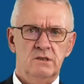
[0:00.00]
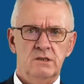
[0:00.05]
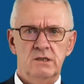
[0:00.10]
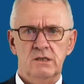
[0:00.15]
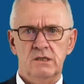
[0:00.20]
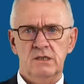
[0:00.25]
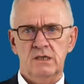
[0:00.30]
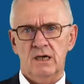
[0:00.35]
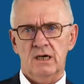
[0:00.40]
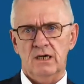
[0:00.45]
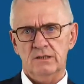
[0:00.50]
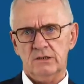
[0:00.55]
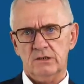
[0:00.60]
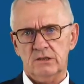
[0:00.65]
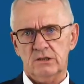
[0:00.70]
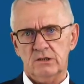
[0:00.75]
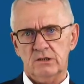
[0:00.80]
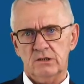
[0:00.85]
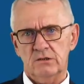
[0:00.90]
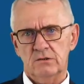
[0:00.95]

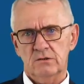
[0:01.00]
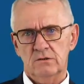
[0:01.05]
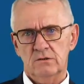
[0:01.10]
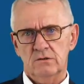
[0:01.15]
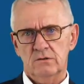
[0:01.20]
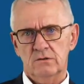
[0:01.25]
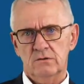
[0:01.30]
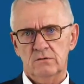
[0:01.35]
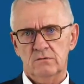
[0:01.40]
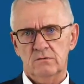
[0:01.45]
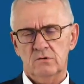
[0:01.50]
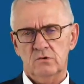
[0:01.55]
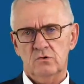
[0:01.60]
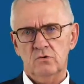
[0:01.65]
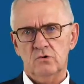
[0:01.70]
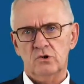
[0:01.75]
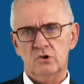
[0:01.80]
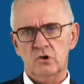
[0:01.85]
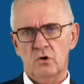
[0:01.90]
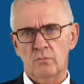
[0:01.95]
Yes.
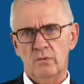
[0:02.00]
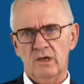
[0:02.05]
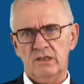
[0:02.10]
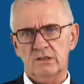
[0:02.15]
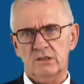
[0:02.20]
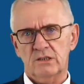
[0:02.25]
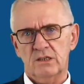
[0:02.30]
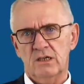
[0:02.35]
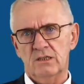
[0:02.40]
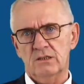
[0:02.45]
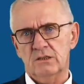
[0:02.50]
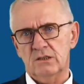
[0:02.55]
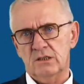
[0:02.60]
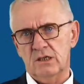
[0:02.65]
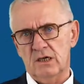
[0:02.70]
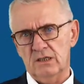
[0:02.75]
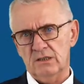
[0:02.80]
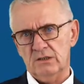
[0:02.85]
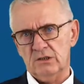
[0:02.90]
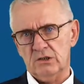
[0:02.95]
To some
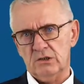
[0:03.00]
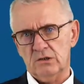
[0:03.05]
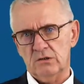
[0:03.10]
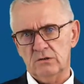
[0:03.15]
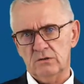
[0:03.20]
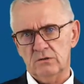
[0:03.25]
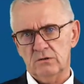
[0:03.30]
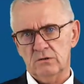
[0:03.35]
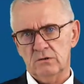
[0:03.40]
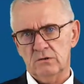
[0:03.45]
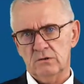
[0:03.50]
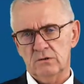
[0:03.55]
extent, yes.